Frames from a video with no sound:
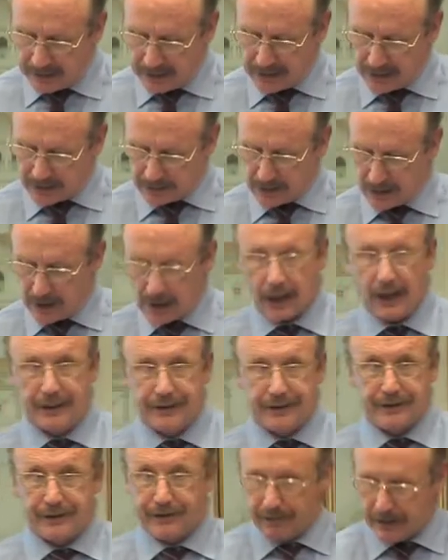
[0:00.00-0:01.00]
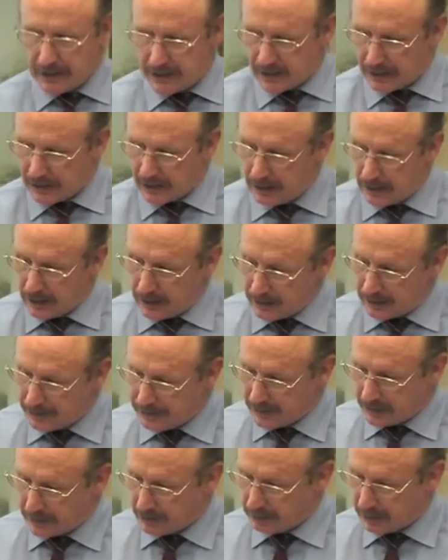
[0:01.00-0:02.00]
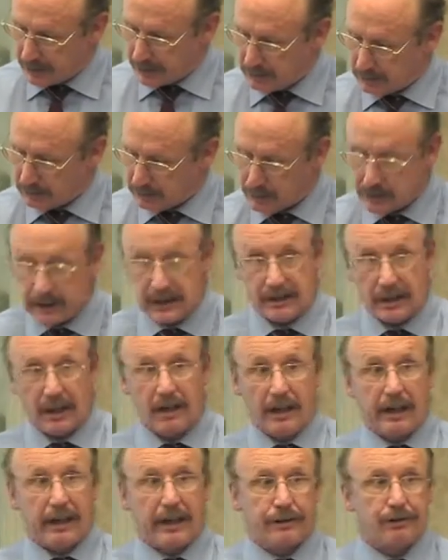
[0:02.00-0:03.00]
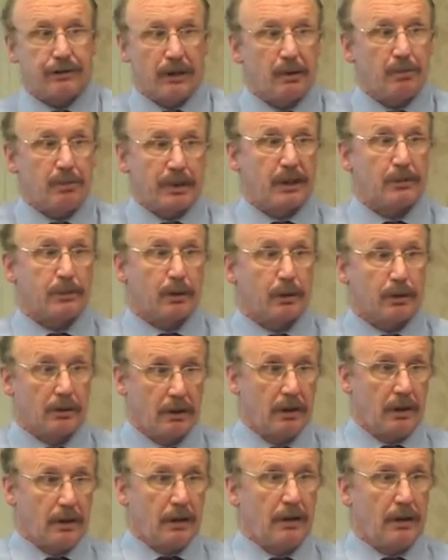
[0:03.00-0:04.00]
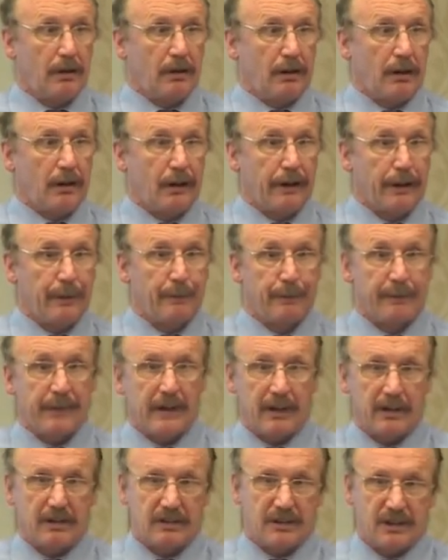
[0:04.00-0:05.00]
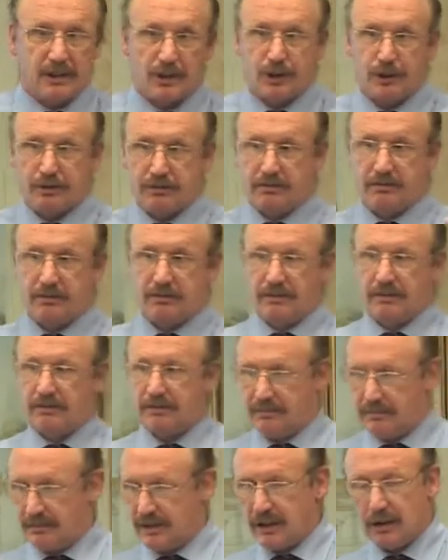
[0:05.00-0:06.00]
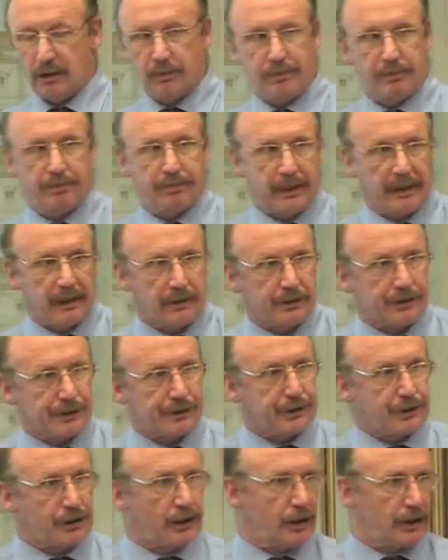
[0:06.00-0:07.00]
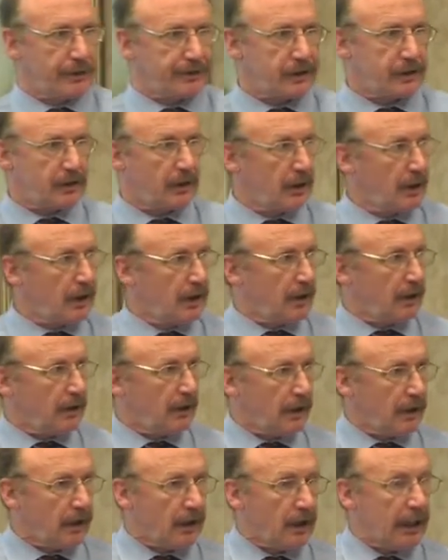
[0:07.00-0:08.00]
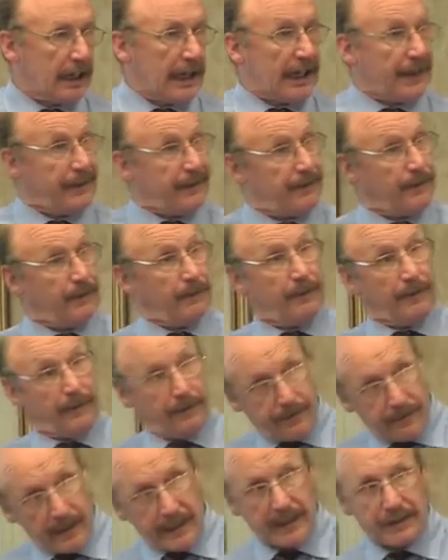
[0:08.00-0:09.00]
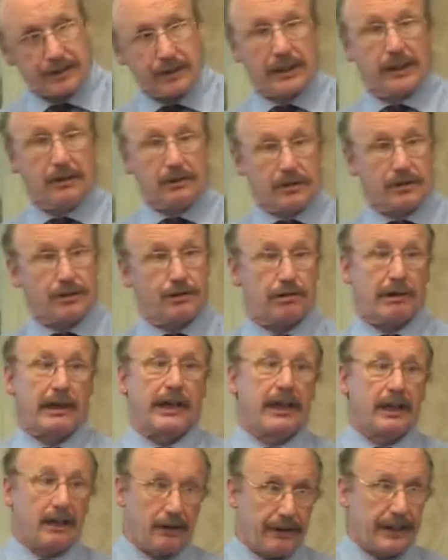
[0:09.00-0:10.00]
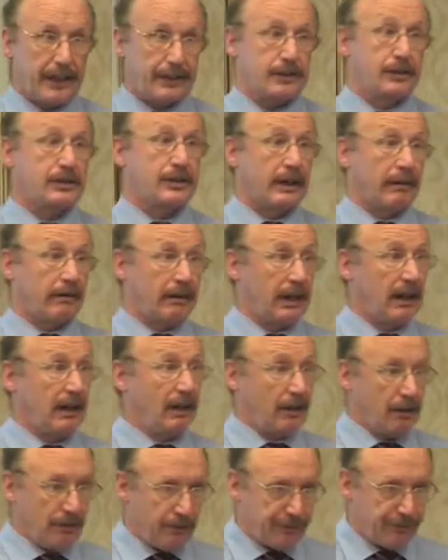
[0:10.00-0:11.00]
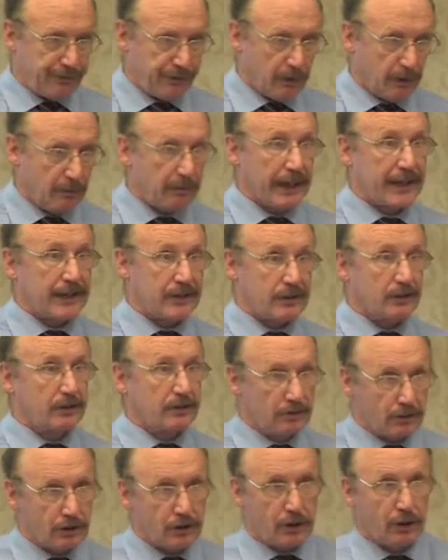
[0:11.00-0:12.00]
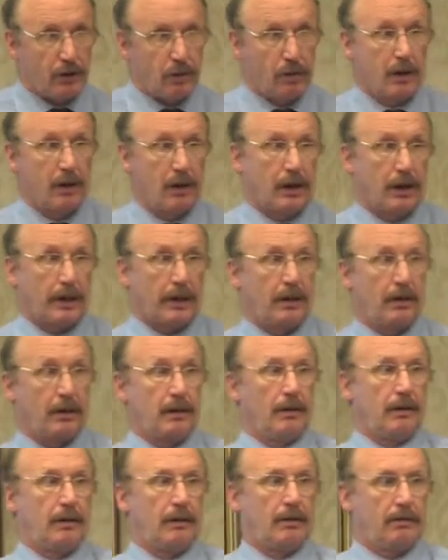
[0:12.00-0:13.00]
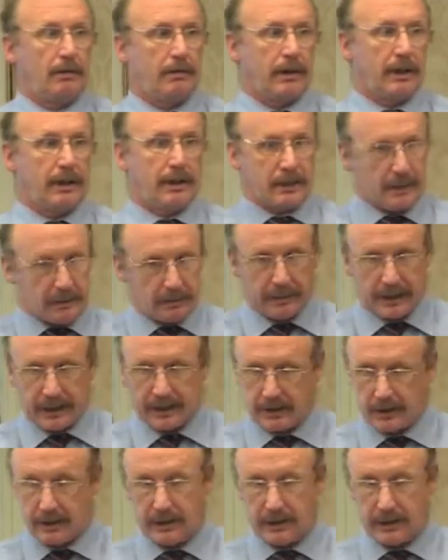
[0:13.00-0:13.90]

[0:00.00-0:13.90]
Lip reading: And then again, it's a 3-year degree course. These are highly trained people. They're not just, peons and serfs. And their skills and training are necessary for medicine to work. Okay?